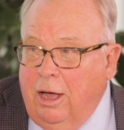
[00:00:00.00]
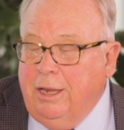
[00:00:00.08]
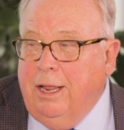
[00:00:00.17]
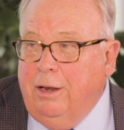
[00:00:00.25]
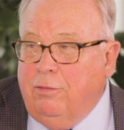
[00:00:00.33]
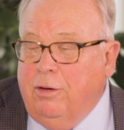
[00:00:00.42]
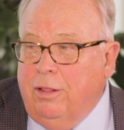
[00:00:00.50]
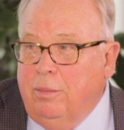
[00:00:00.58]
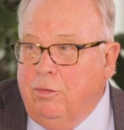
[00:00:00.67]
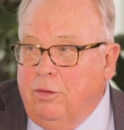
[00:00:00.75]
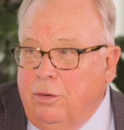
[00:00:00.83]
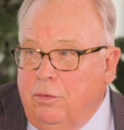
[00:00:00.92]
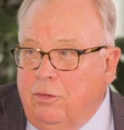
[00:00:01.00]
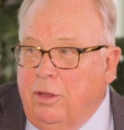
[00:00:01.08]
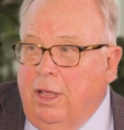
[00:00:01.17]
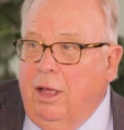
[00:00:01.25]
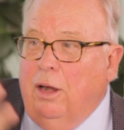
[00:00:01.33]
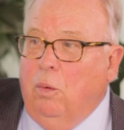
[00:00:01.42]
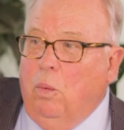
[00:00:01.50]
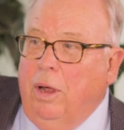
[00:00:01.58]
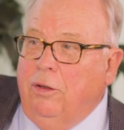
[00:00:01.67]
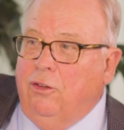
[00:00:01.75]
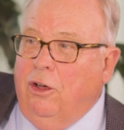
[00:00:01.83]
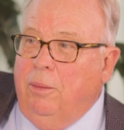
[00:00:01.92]
identify themselves and get a
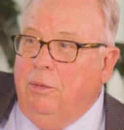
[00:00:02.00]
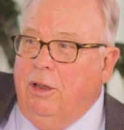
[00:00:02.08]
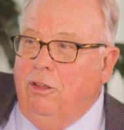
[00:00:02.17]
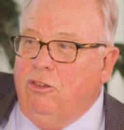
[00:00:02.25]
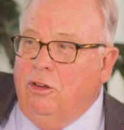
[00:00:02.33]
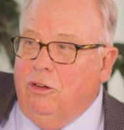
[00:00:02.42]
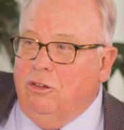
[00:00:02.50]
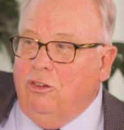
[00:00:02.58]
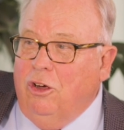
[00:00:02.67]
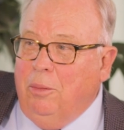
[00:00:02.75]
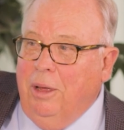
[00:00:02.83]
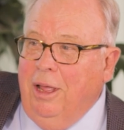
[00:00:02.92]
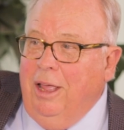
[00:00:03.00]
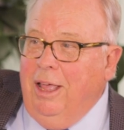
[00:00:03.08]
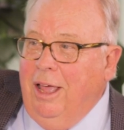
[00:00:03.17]
one-time digital chop